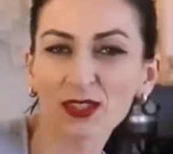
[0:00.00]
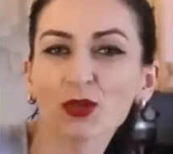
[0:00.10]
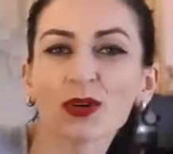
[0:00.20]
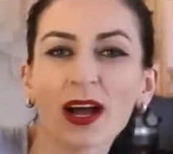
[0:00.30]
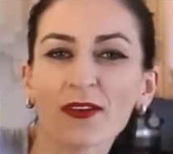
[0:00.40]

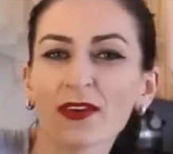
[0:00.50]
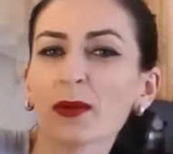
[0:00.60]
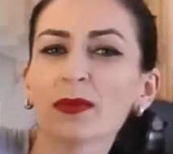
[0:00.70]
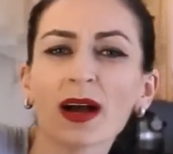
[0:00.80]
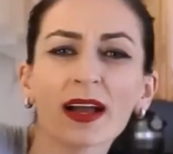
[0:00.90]
into half?
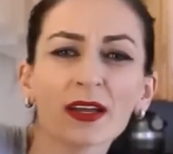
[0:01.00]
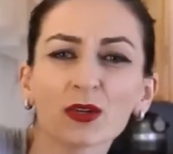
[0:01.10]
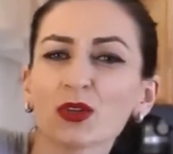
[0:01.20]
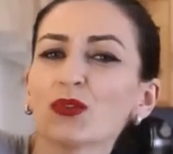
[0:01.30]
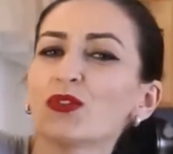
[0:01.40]
I
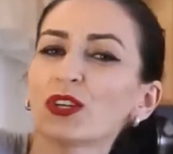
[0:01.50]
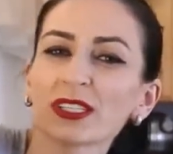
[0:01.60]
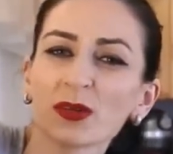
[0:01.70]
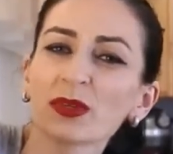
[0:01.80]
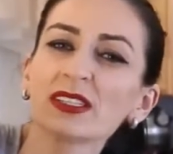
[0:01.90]
don't know, for
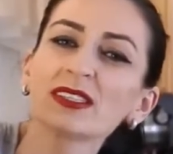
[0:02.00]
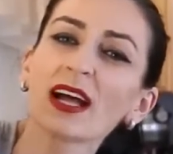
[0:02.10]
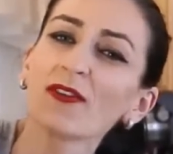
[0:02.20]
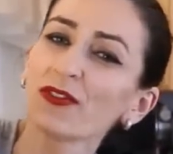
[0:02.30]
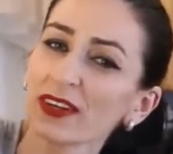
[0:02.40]
some reason
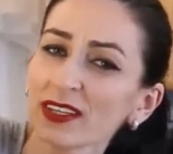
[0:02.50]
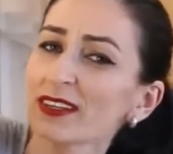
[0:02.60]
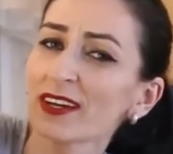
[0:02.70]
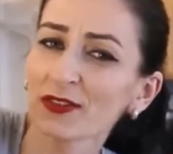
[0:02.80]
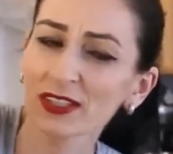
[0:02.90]
I'm very
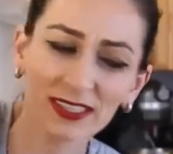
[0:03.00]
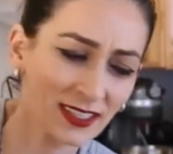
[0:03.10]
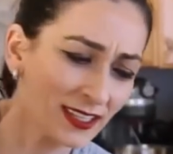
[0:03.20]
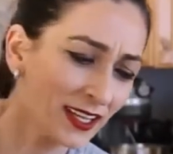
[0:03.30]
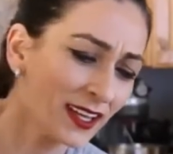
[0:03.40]
nervous
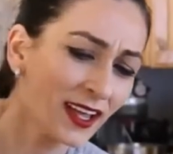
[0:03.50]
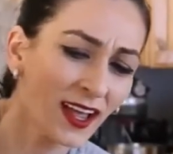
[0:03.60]
today.